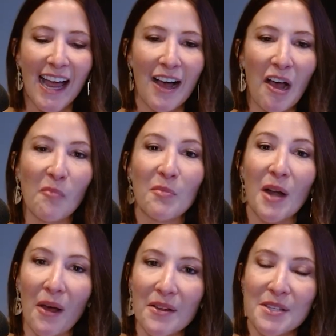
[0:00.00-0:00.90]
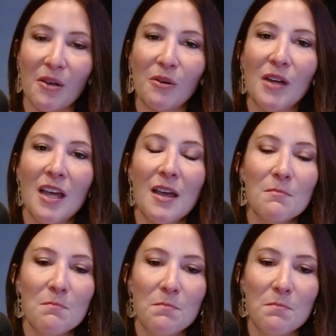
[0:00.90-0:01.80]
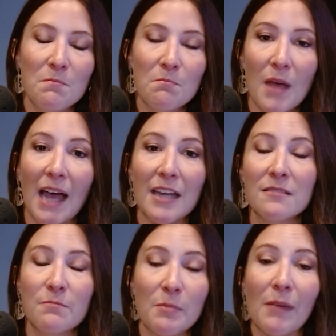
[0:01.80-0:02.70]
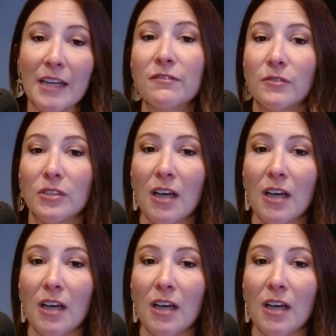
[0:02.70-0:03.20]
but also be mindful